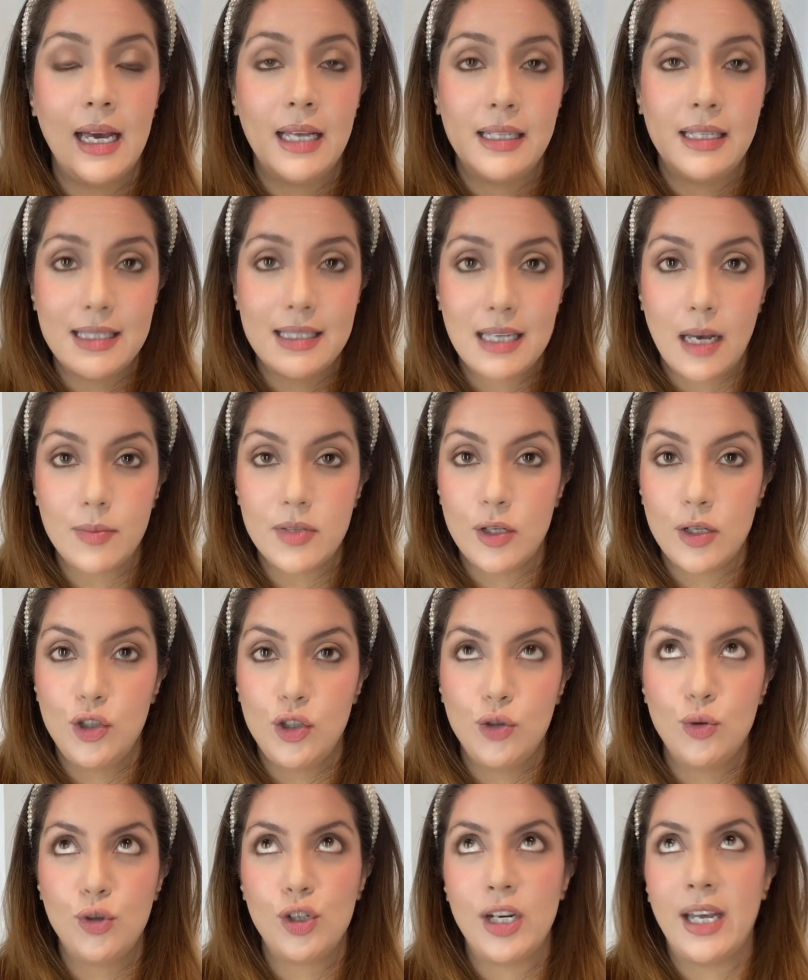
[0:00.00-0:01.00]
This comes in
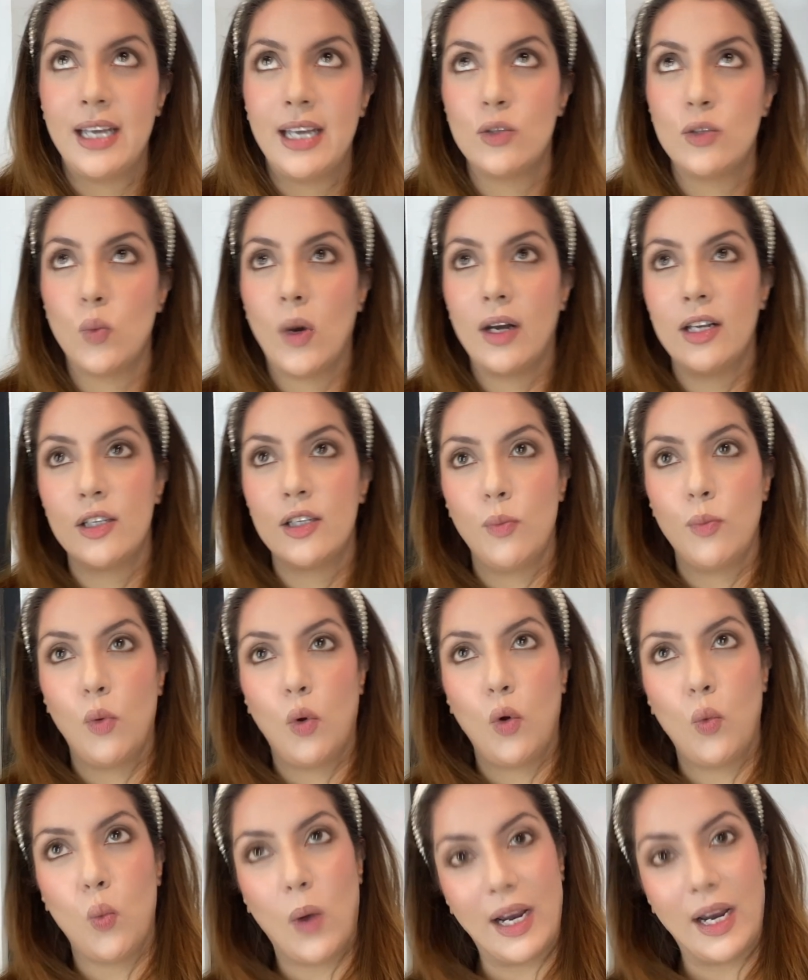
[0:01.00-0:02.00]
2 shades. One is
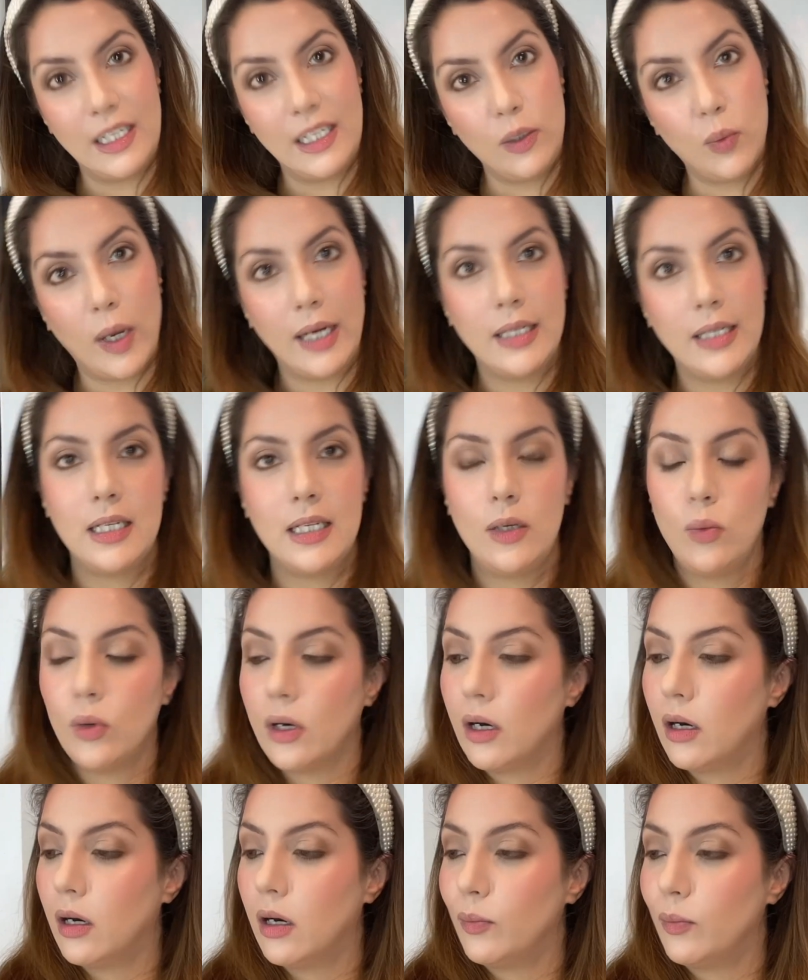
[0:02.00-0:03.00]
more whitey,
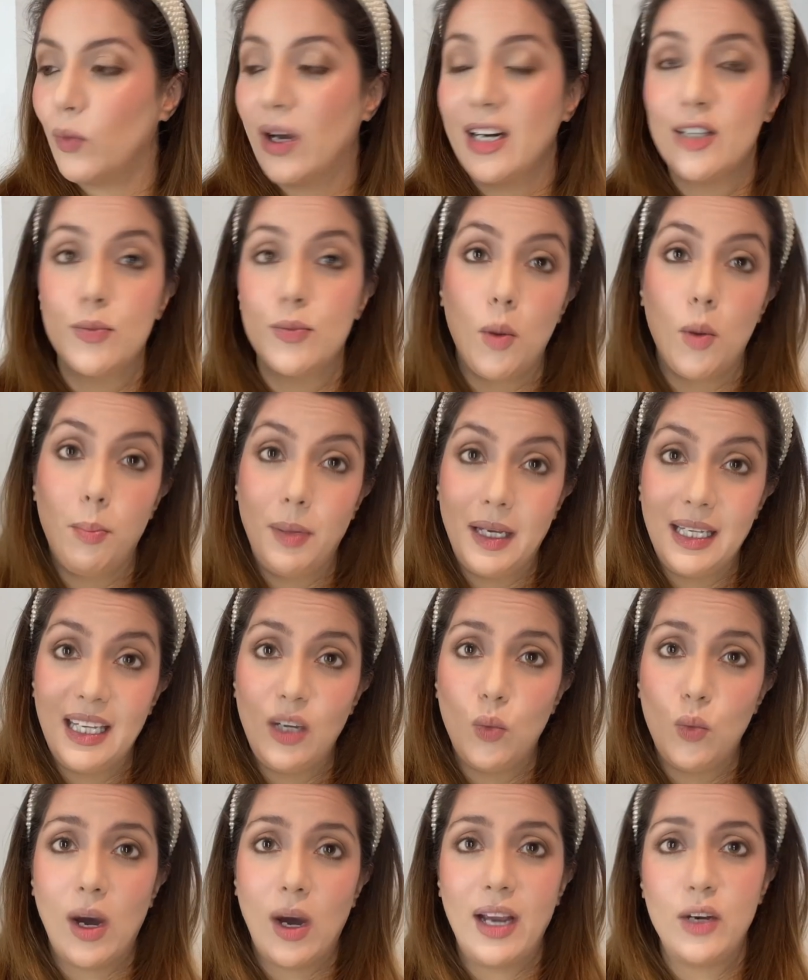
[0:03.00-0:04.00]
one is more
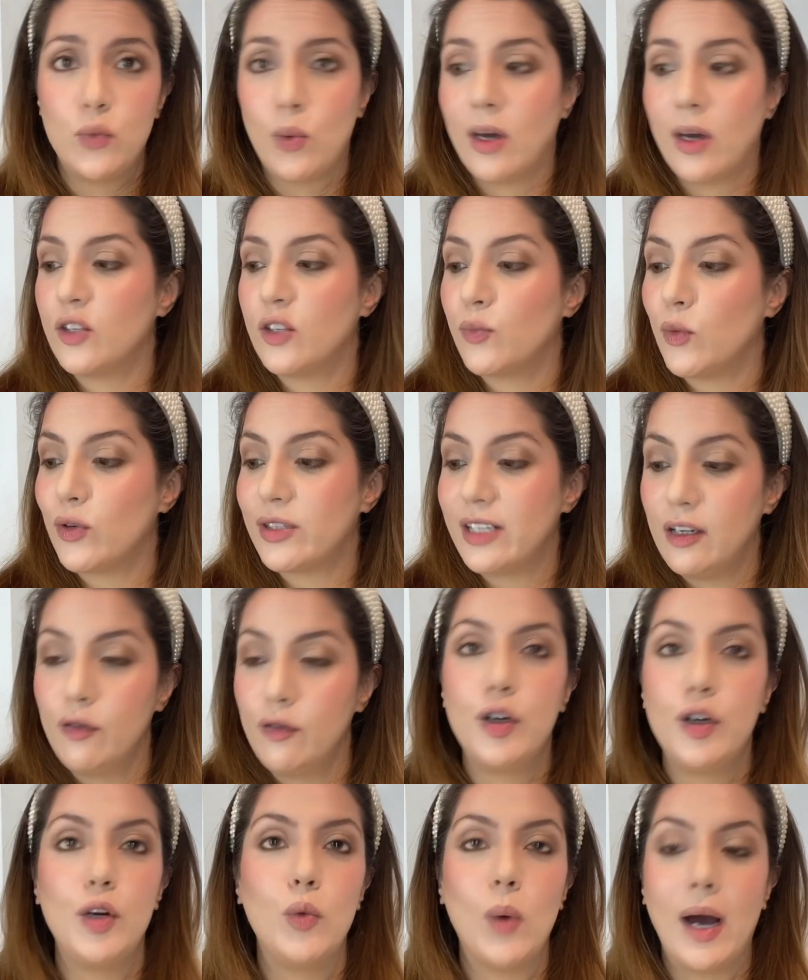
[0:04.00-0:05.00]
pinky white, one is more
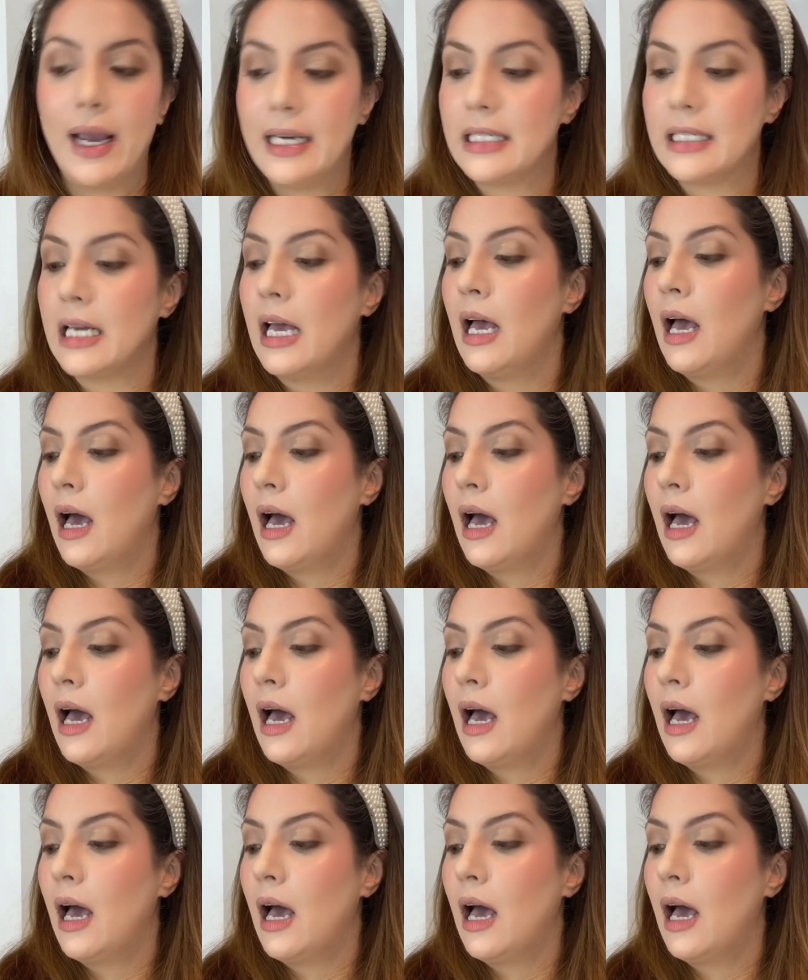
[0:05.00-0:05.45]
silvery white.